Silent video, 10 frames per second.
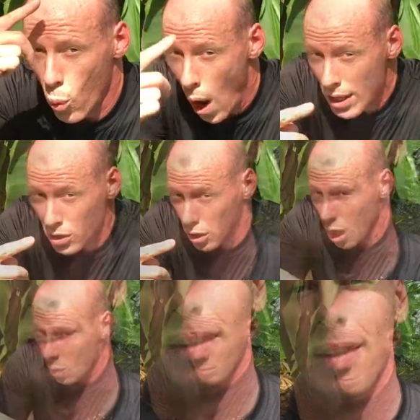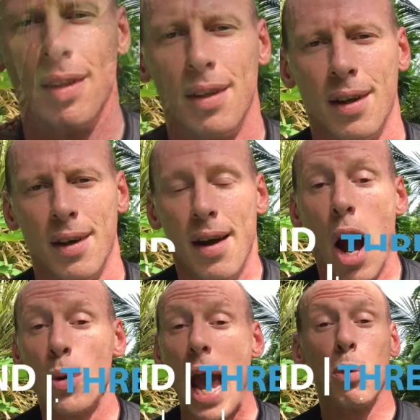1 to go.
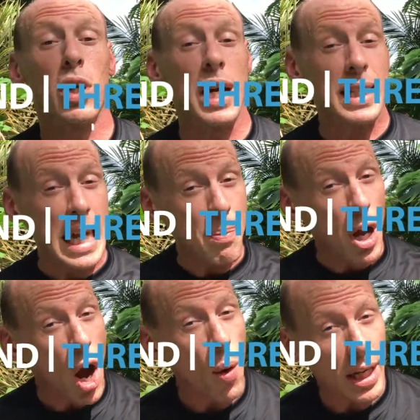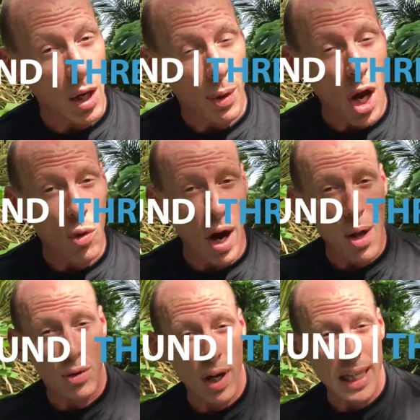Okay, we're going to keep going. Here we go.
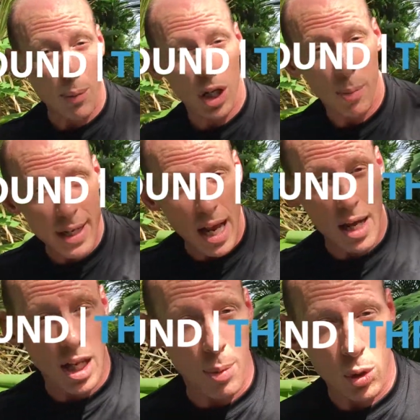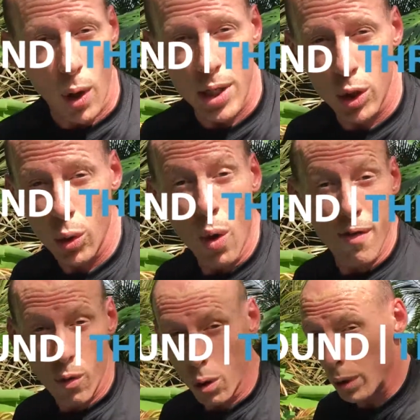Round 3, and then we're going to be done. Double squat 2,
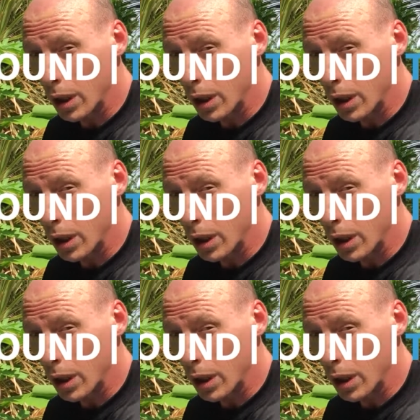forward